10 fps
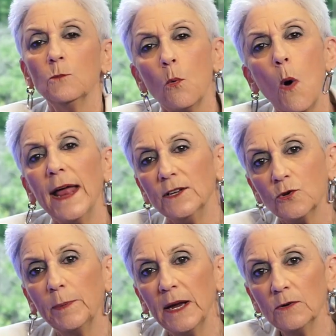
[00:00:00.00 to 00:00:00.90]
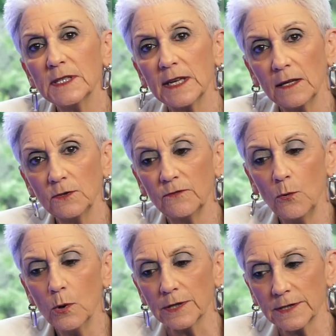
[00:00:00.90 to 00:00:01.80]
well, why did your parents get
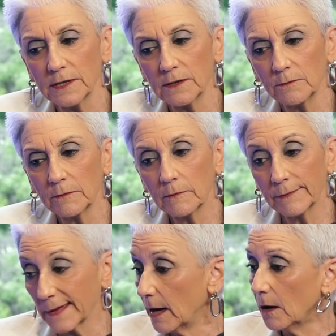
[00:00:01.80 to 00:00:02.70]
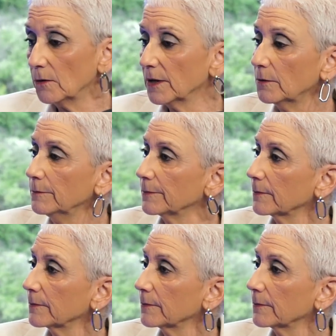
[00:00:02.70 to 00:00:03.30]
divorced? I don't know.